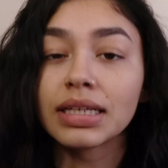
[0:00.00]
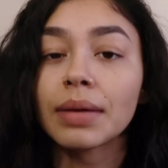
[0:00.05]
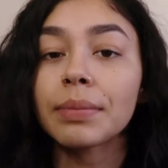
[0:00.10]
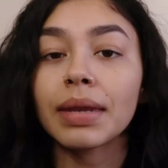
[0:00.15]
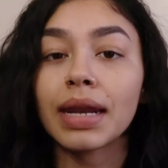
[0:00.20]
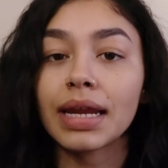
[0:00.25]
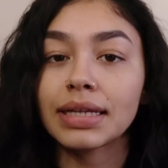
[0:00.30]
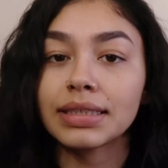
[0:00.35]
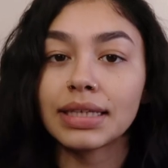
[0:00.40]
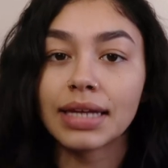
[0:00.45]
I
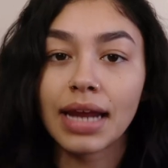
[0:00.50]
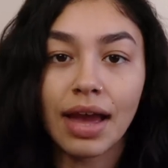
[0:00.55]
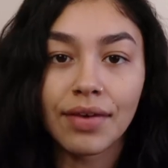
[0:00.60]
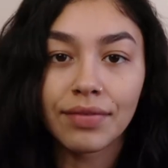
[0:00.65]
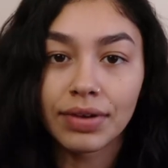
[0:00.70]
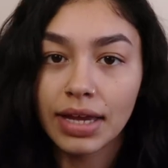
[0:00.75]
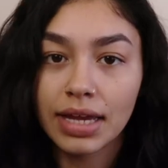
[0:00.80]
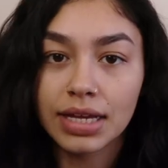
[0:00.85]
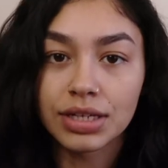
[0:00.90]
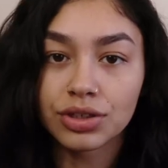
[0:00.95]
mean I did
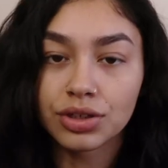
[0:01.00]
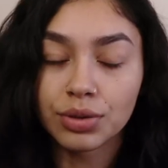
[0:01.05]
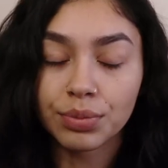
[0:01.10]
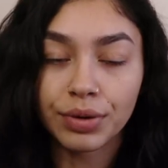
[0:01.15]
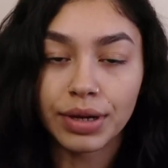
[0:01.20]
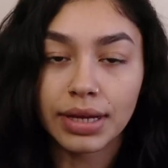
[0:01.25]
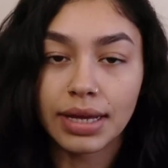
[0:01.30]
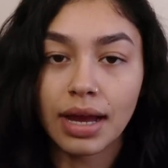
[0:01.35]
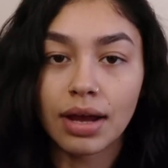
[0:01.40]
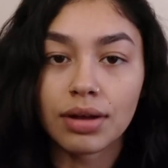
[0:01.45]
have occasional
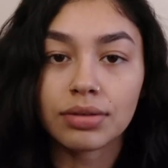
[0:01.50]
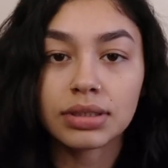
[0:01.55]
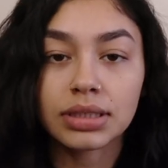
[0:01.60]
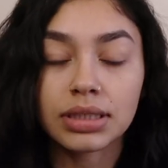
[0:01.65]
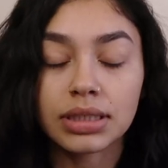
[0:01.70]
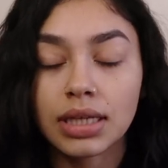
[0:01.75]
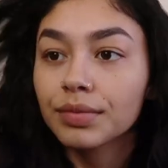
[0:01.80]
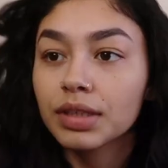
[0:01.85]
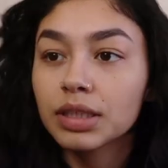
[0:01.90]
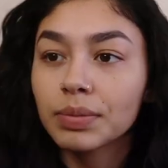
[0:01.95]

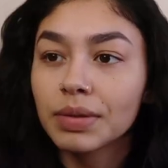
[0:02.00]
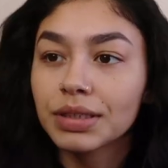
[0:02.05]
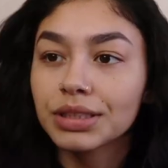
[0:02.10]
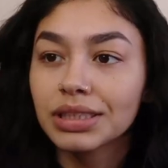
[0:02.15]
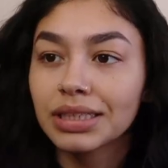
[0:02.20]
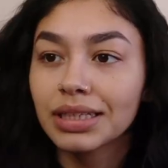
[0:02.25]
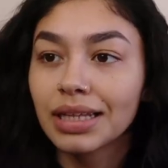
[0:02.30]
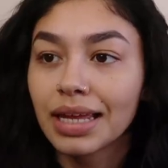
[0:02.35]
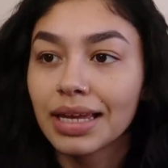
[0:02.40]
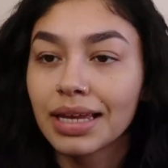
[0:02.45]
breakouts
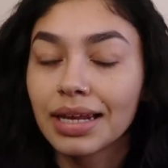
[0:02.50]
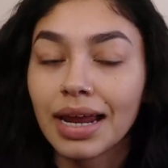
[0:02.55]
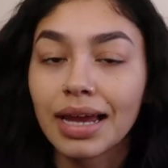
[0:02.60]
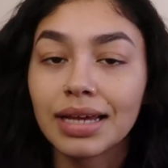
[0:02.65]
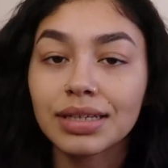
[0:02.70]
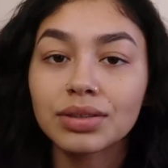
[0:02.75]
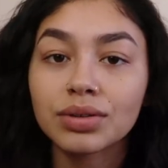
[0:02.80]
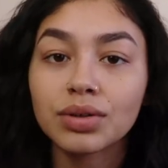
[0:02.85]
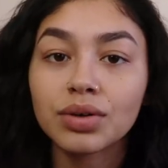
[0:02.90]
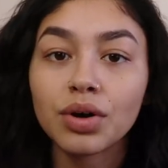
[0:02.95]
especially like in
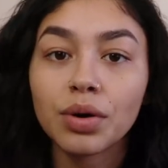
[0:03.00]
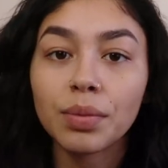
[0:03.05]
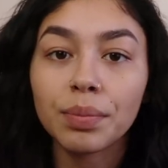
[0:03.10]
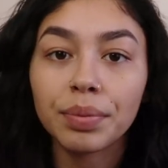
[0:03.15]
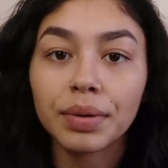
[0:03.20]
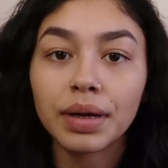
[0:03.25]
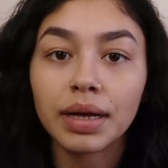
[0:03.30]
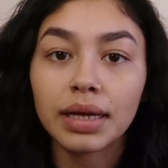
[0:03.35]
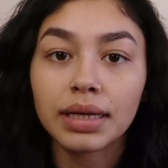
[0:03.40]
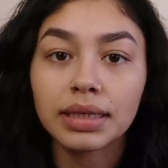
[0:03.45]
high school
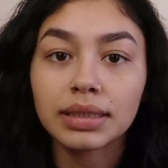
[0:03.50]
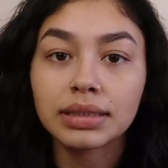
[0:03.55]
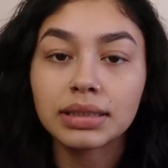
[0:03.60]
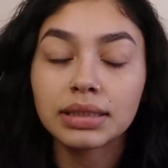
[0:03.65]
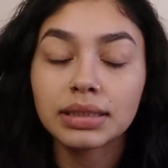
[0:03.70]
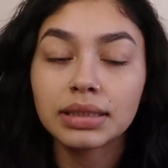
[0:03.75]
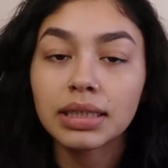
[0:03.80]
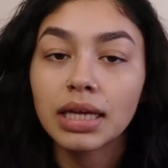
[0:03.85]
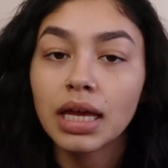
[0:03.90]
but